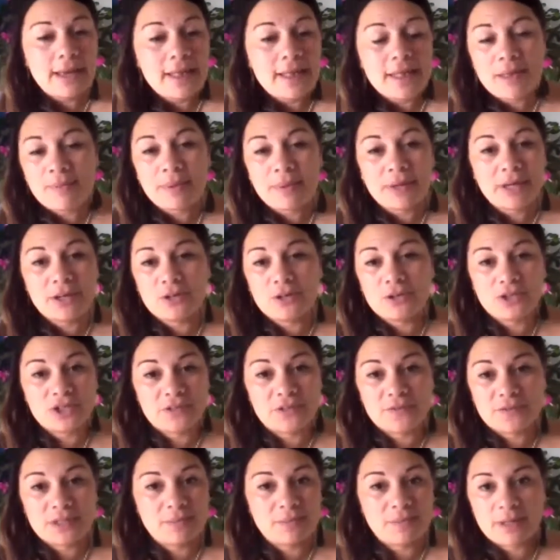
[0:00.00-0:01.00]
The bigger your
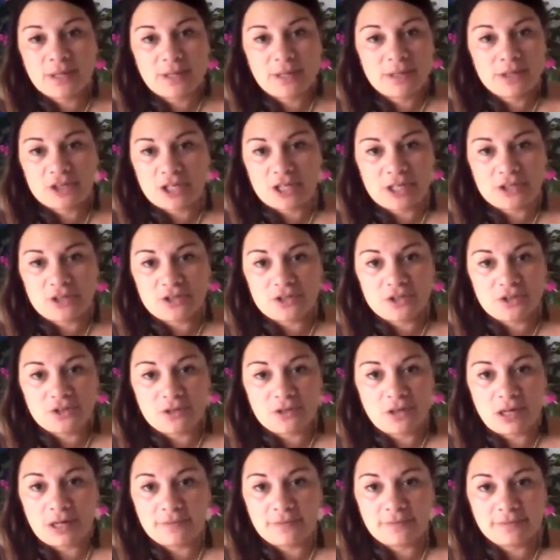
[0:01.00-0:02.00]
shift, the bigger the change in your
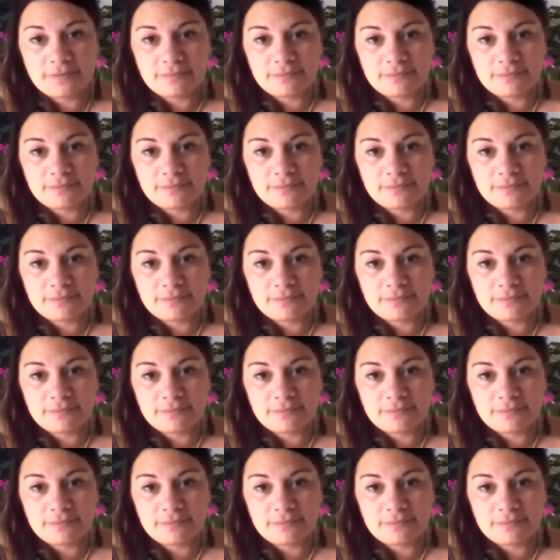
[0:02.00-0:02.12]
life.